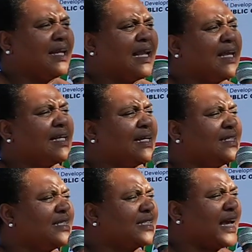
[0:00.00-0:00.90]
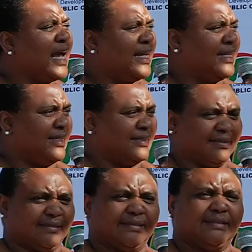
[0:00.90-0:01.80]
landed in China
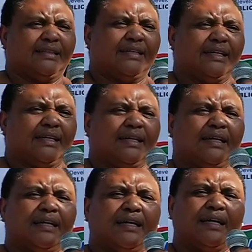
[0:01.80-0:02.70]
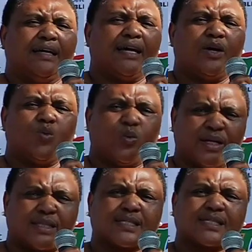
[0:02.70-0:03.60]

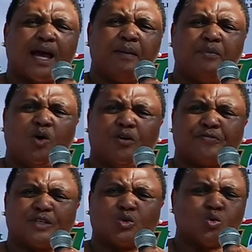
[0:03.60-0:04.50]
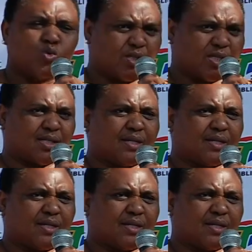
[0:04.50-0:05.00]
with some of the goods.